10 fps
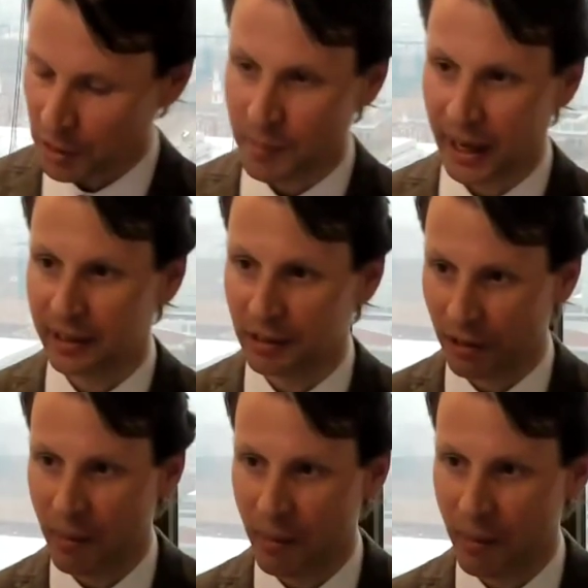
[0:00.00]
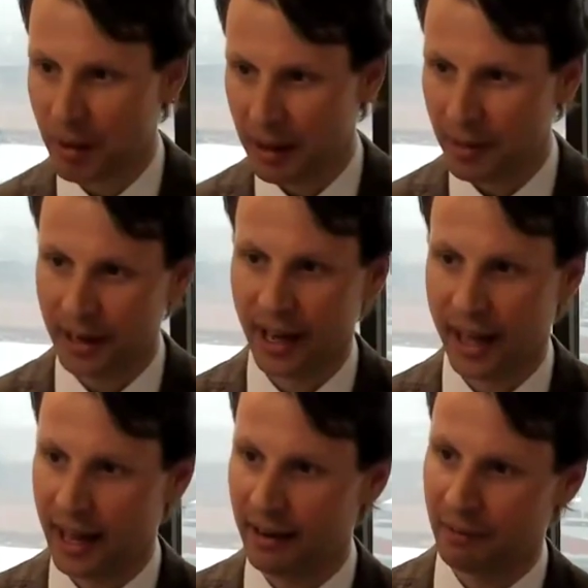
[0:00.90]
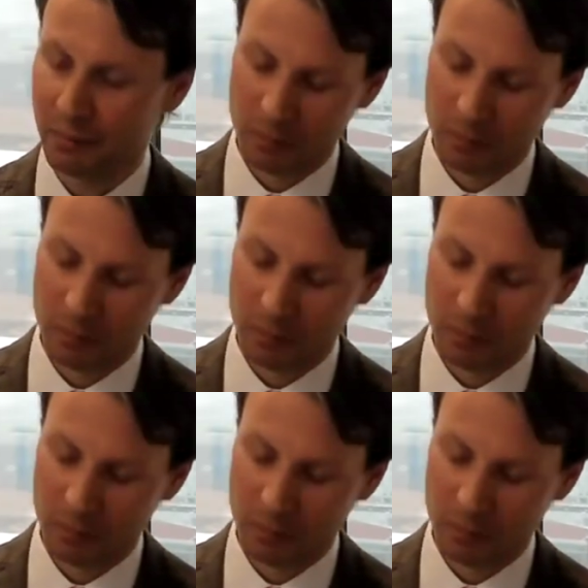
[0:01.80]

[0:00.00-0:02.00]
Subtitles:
respect to the rent payment, and